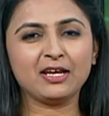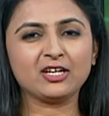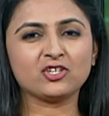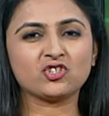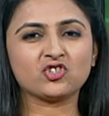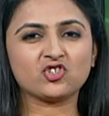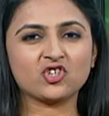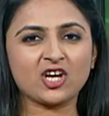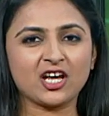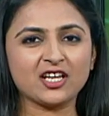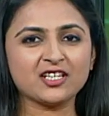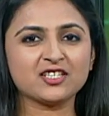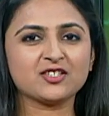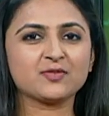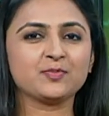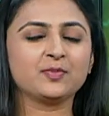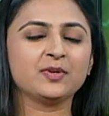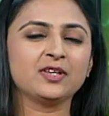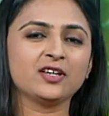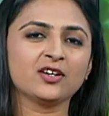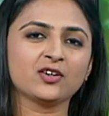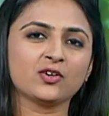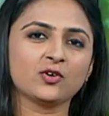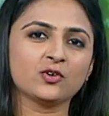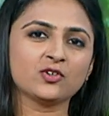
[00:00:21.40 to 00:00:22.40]
may just
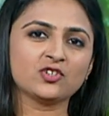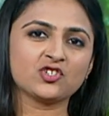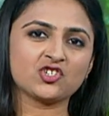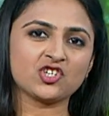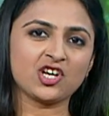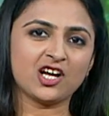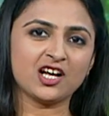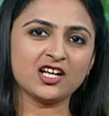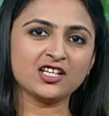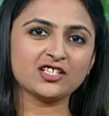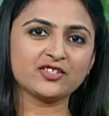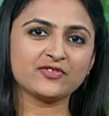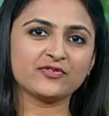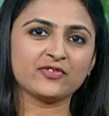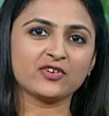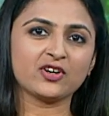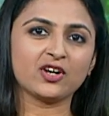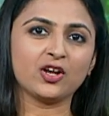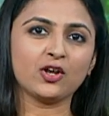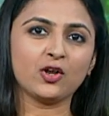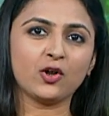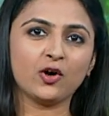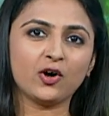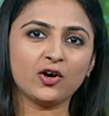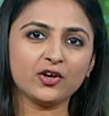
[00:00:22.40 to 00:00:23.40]
be a good chance
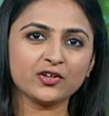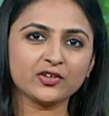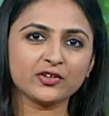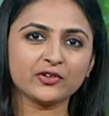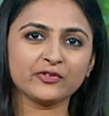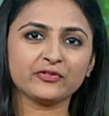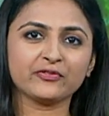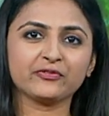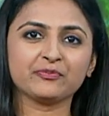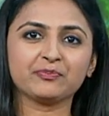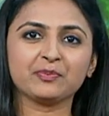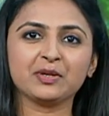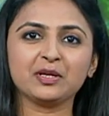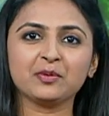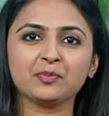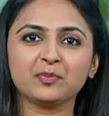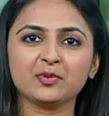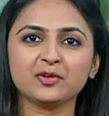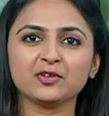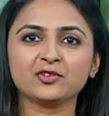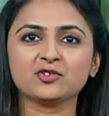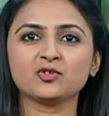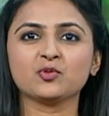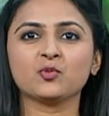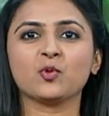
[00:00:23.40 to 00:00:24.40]
for a lot of
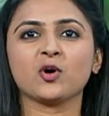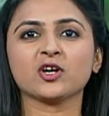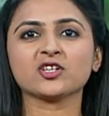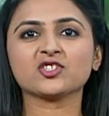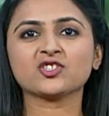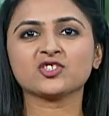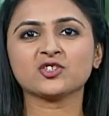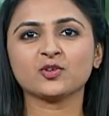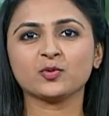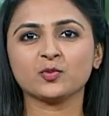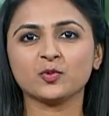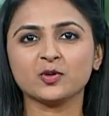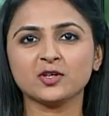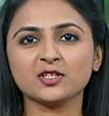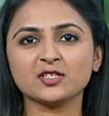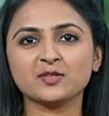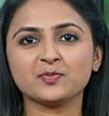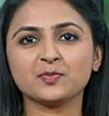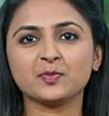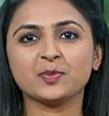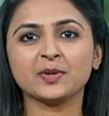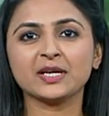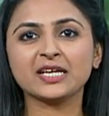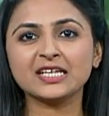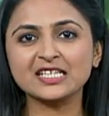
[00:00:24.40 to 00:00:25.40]
people to watch the
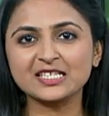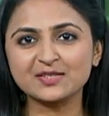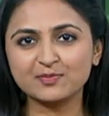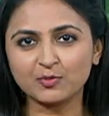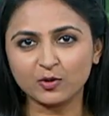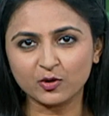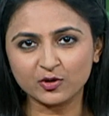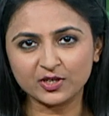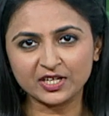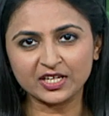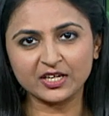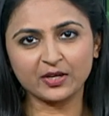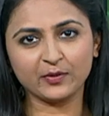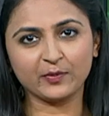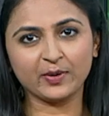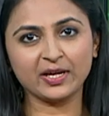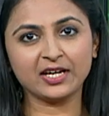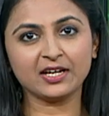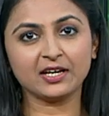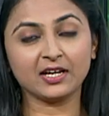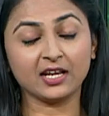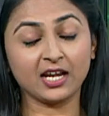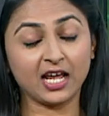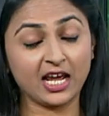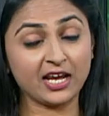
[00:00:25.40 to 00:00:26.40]
world's biggest sporting
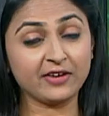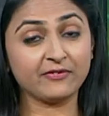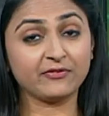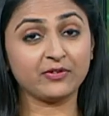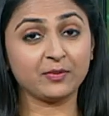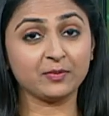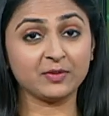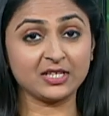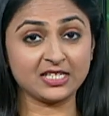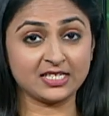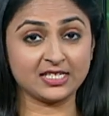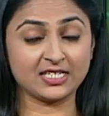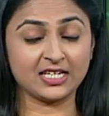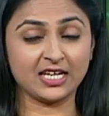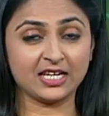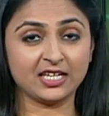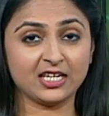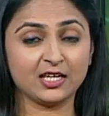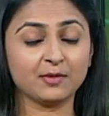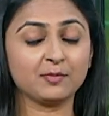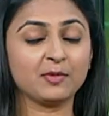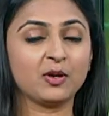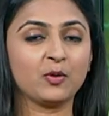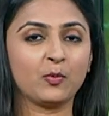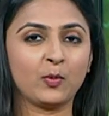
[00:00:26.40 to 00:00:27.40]
event live from the
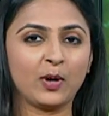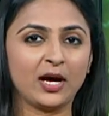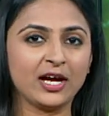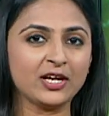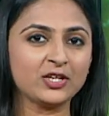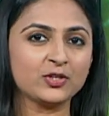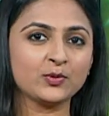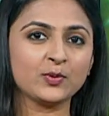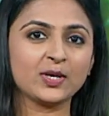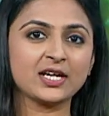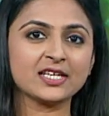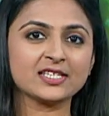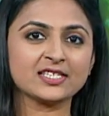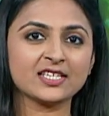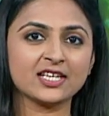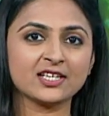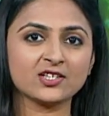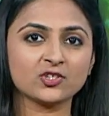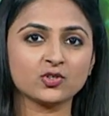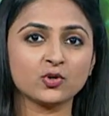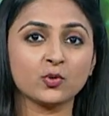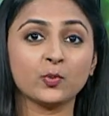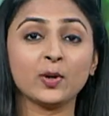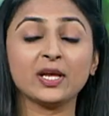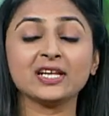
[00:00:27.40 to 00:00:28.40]
stadium. And why do I
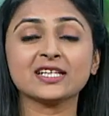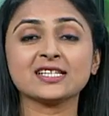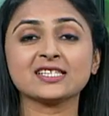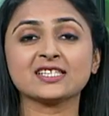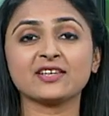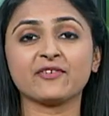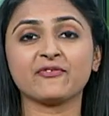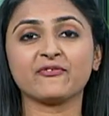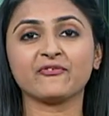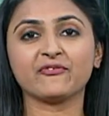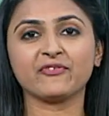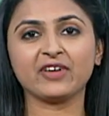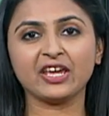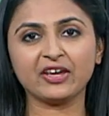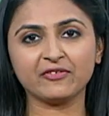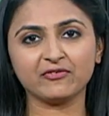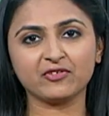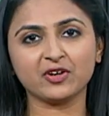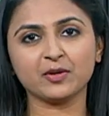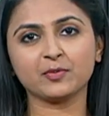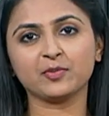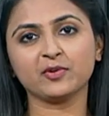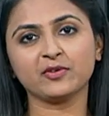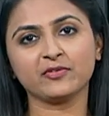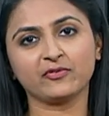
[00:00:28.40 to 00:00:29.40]
say so? Well, it's a
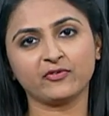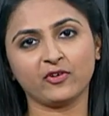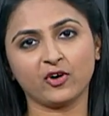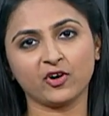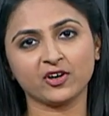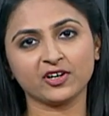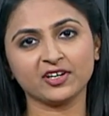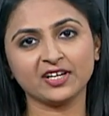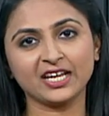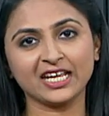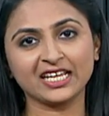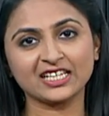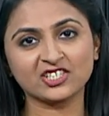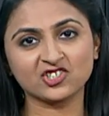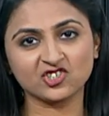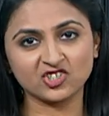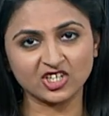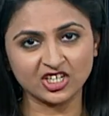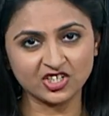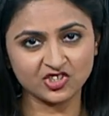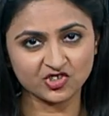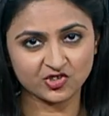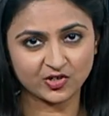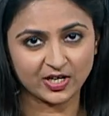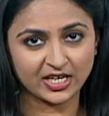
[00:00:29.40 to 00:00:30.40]
favorable foreign
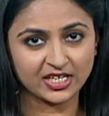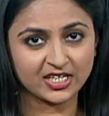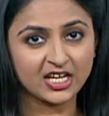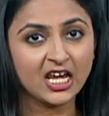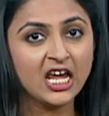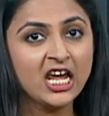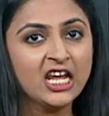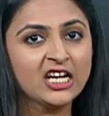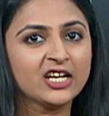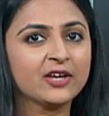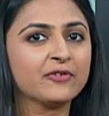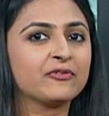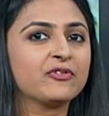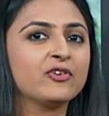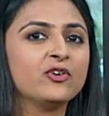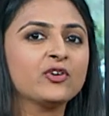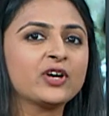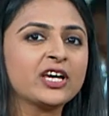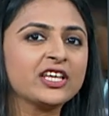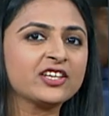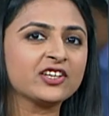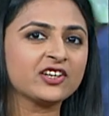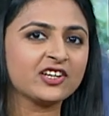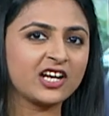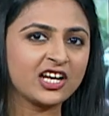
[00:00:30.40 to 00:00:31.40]
exchange rate. Now, if you
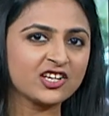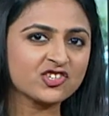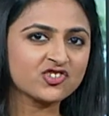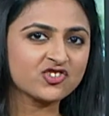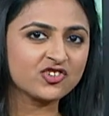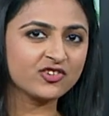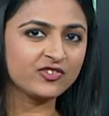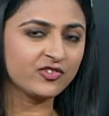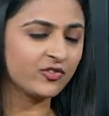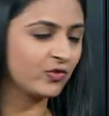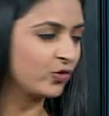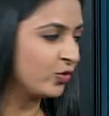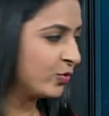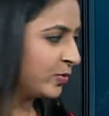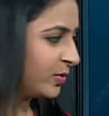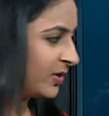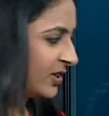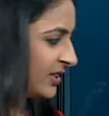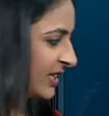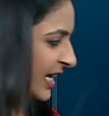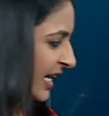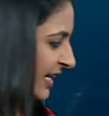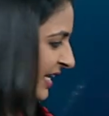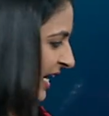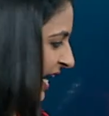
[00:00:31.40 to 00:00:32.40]
look at the Russian
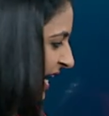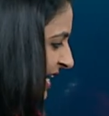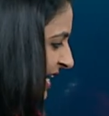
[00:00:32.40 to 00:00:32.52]
ruble that